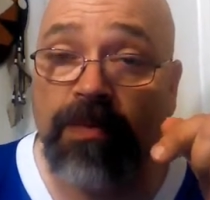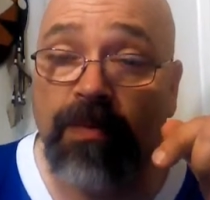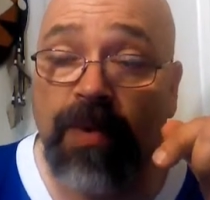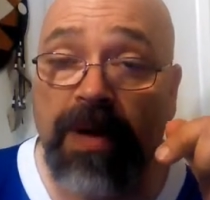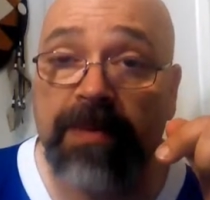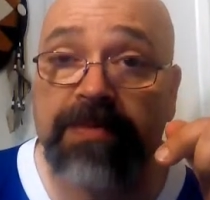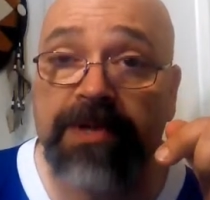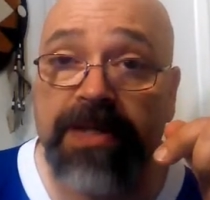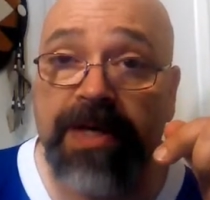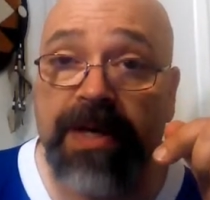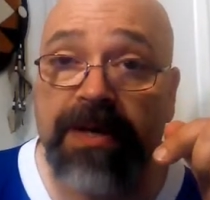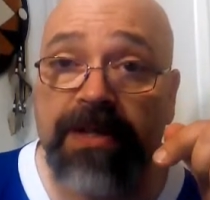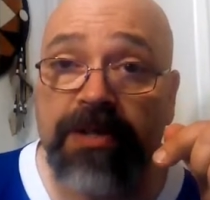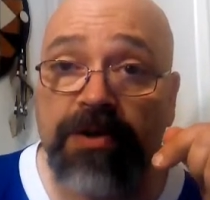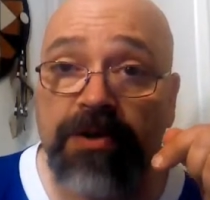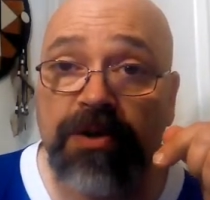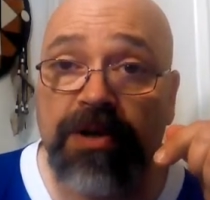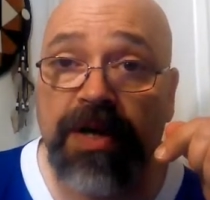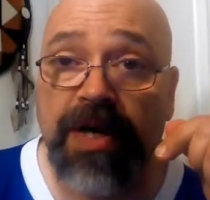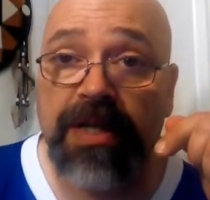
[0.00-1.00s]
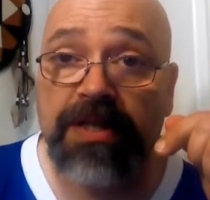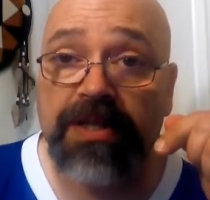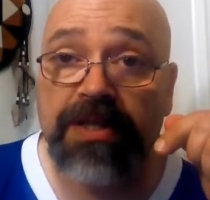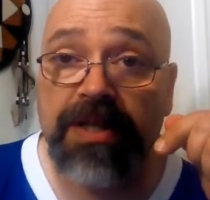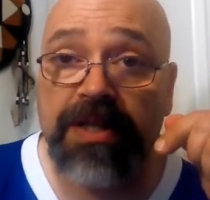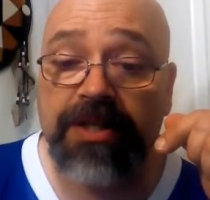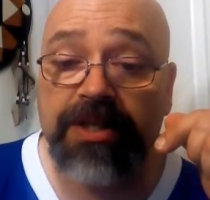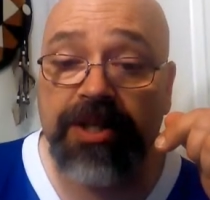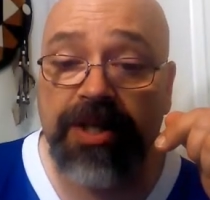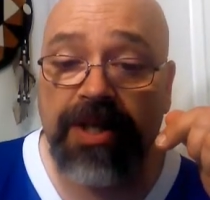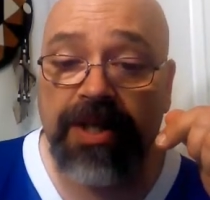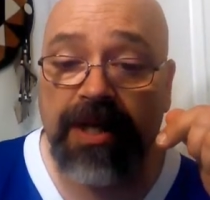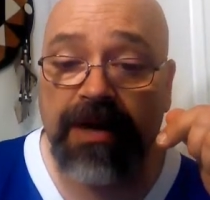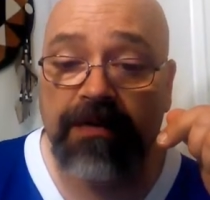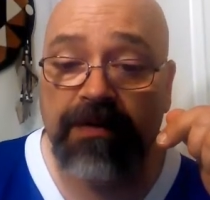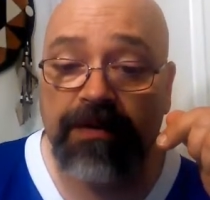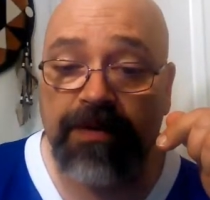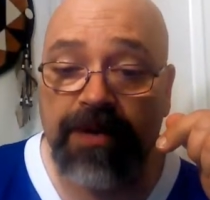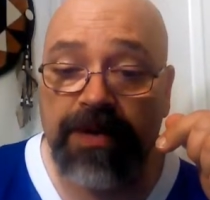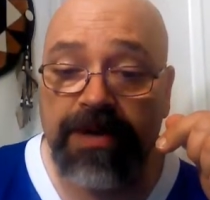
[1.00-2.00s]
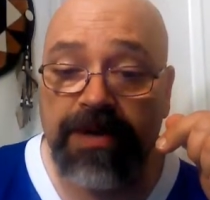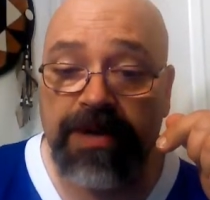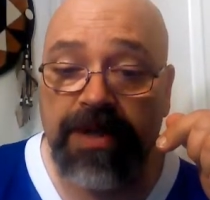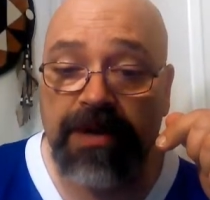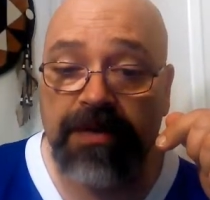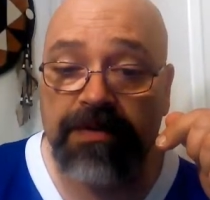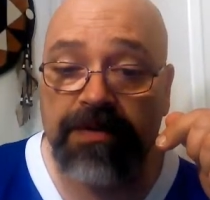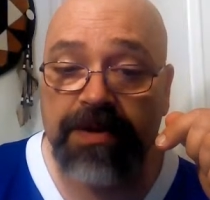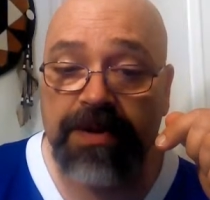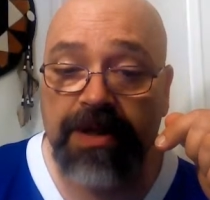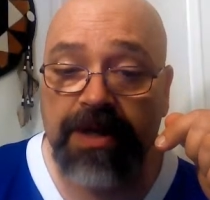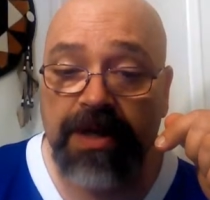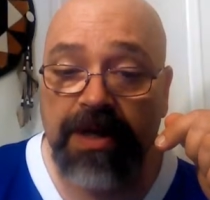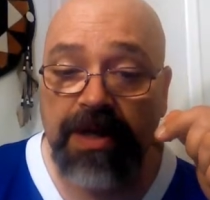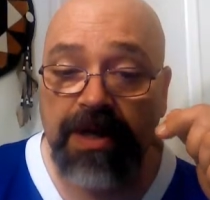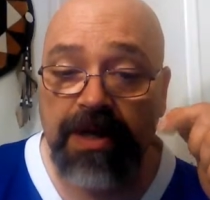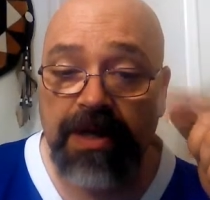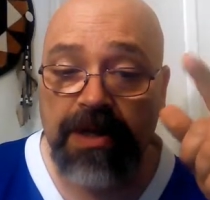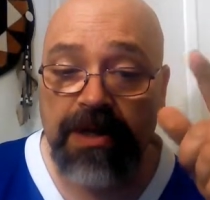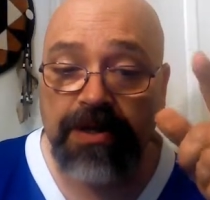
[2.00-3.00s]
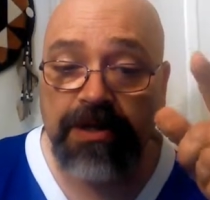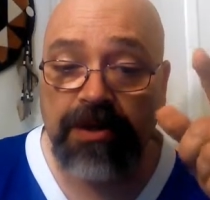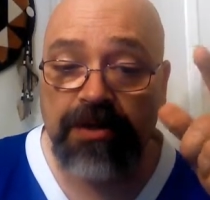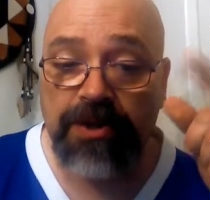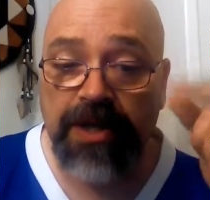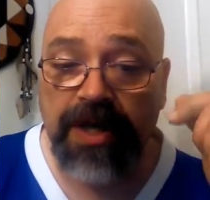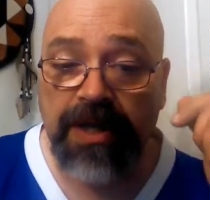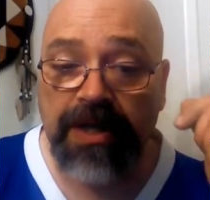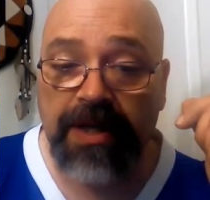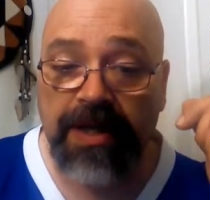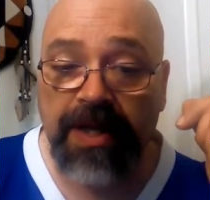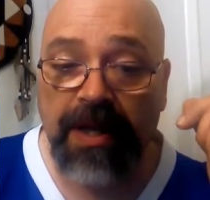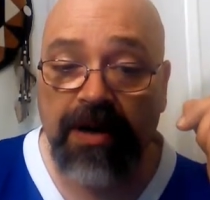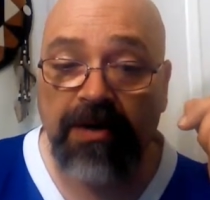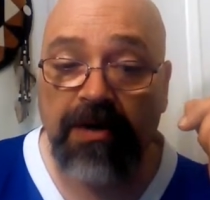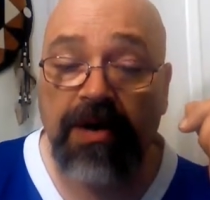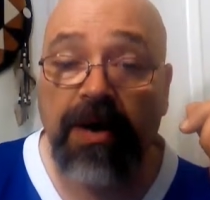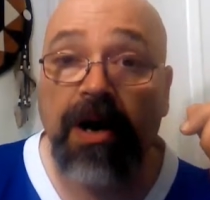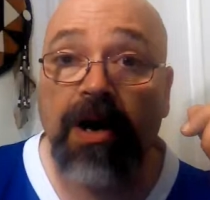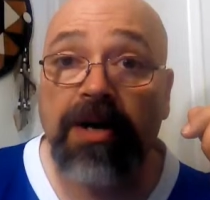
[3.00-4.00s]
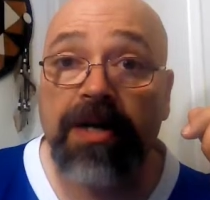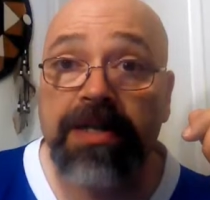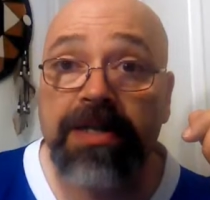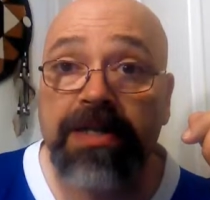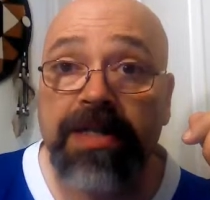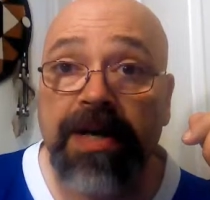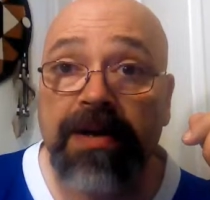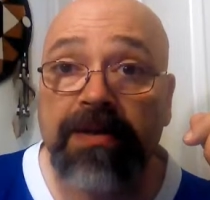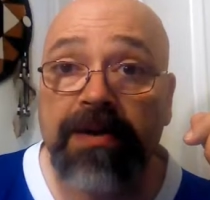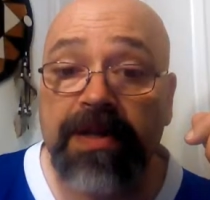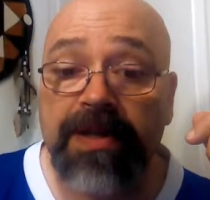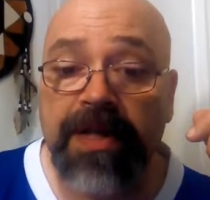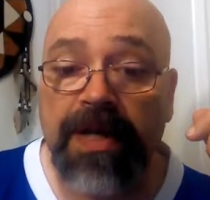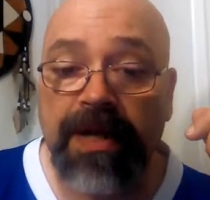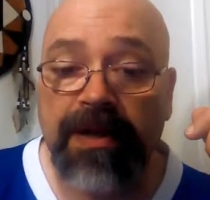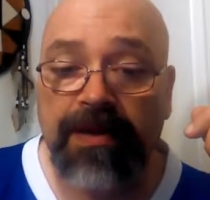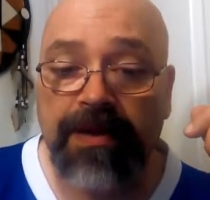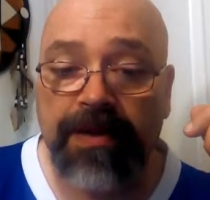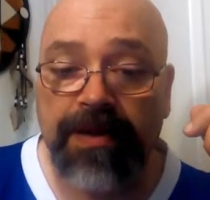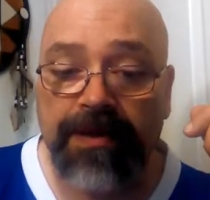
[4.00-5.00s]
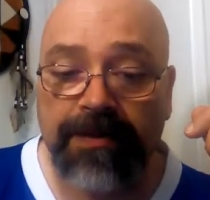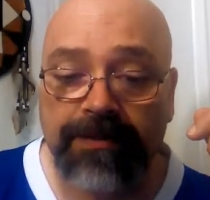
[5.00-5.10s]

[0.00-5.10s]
website, so you guys could check it out for yourselves. So check it out, August 9th and 10th.